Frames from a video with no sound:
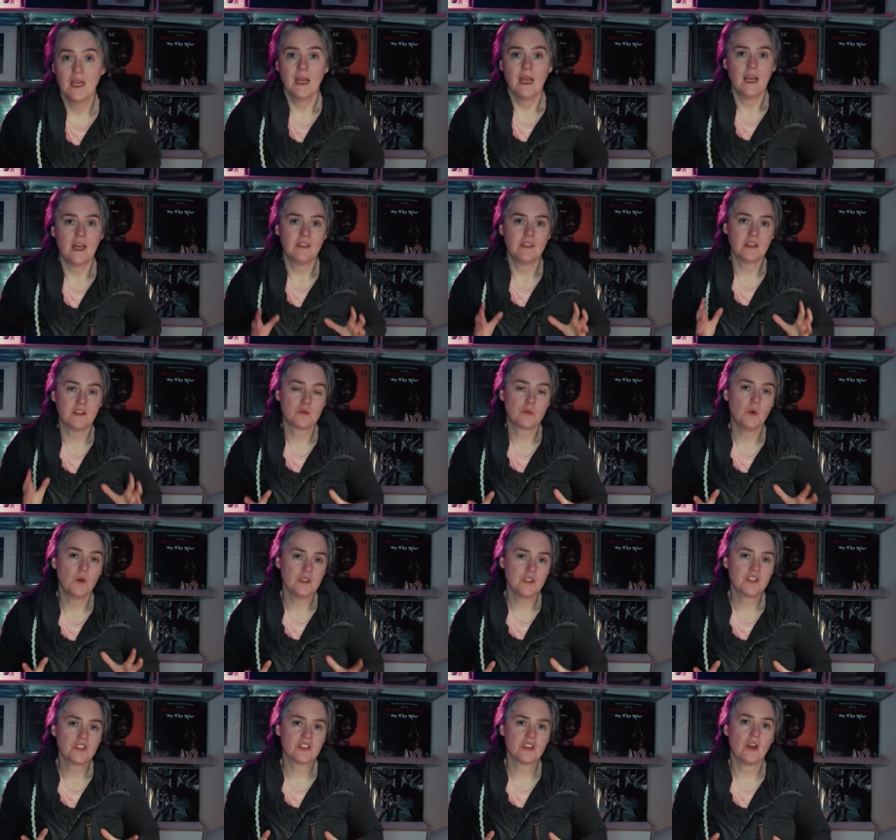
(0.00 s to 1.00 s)
And there's
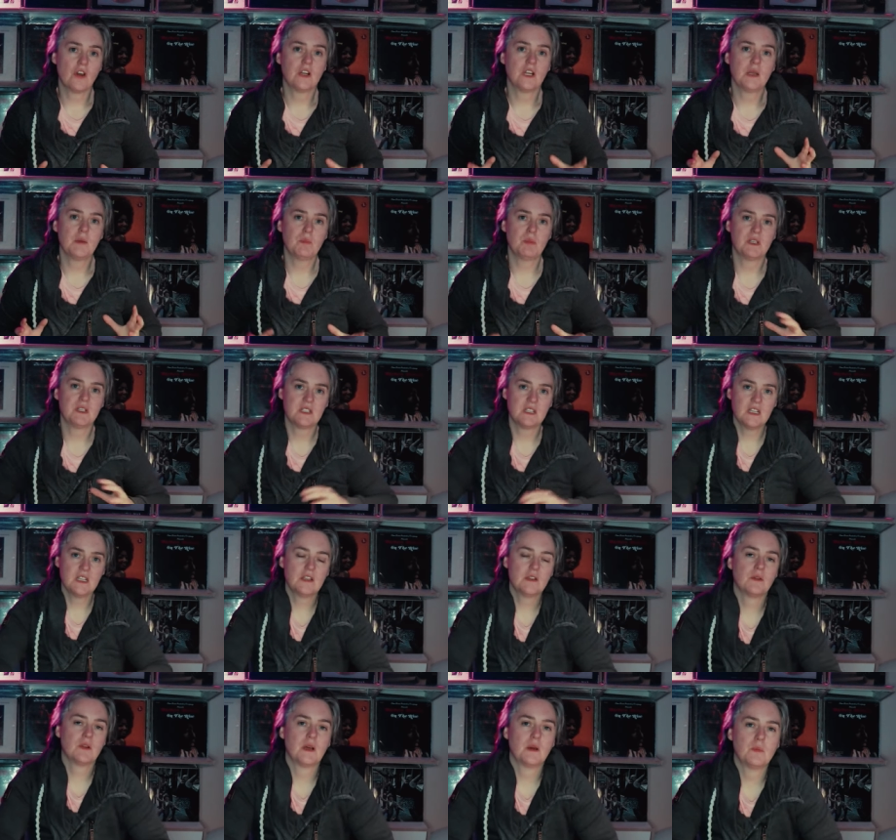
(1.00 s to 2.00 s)
one song in
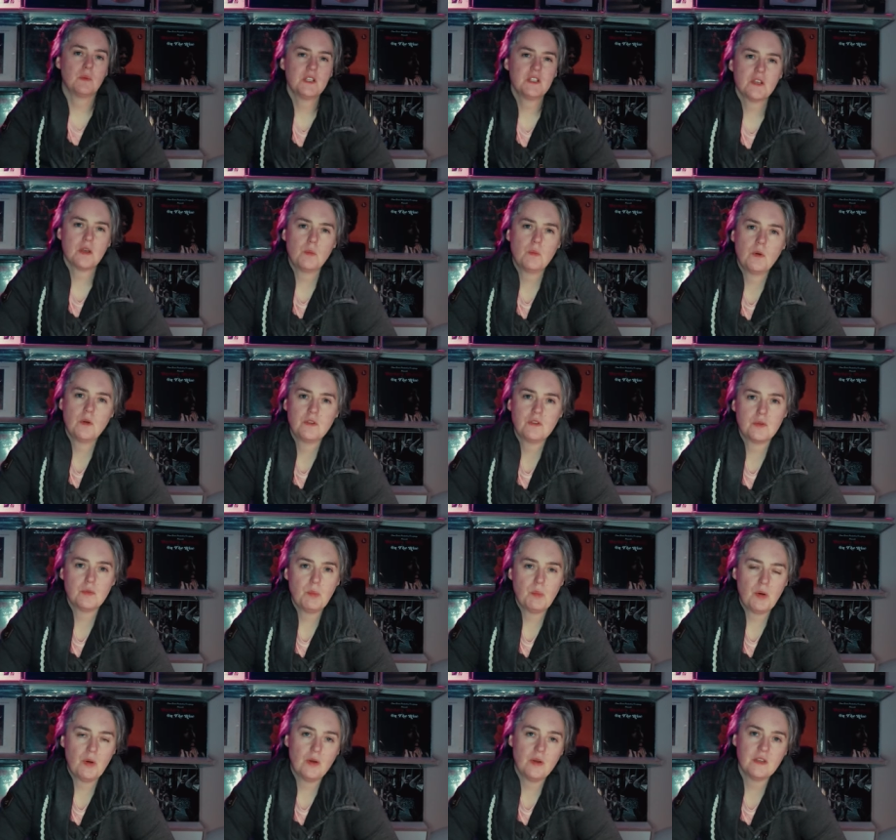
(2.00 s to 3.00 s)
particular which I want to
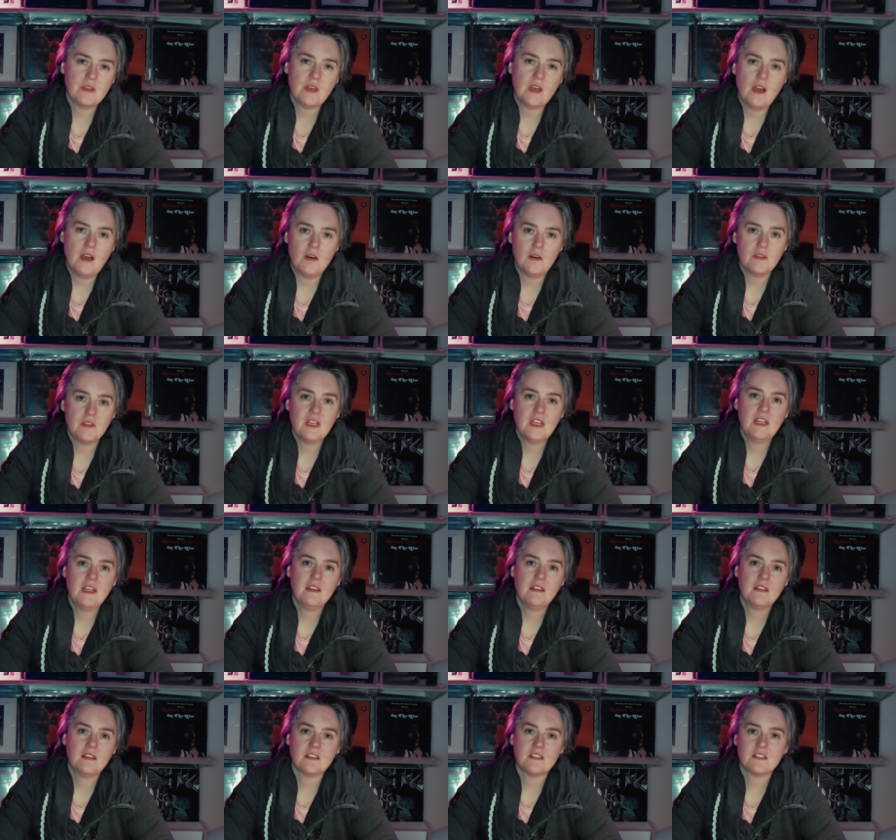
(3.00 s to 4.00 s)
point out,
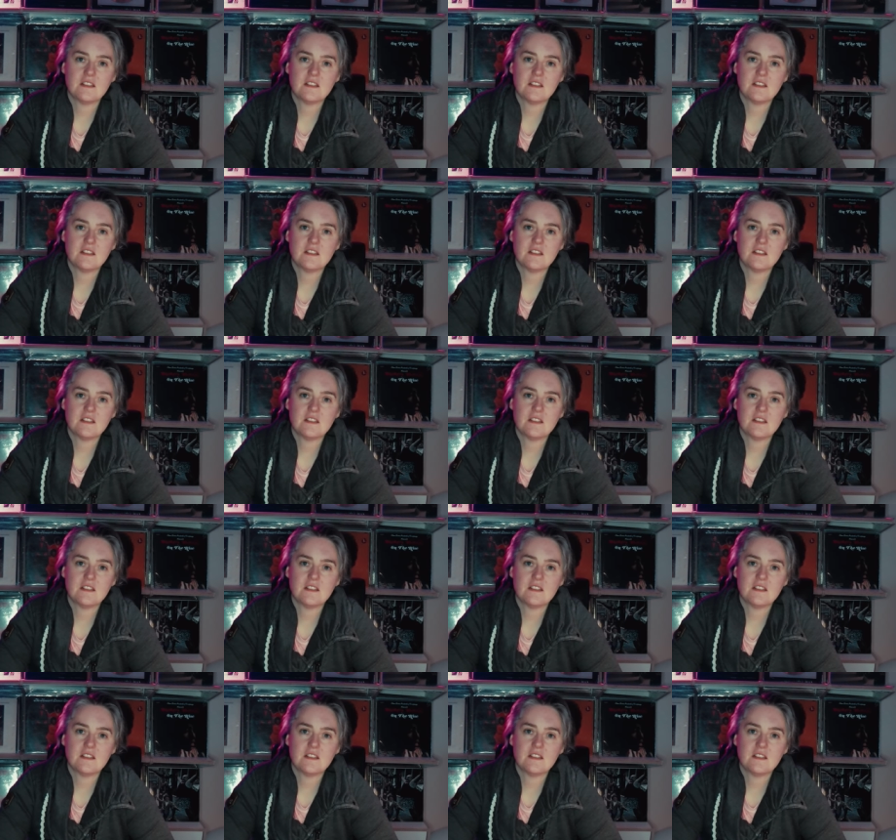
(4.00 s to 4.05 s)
and this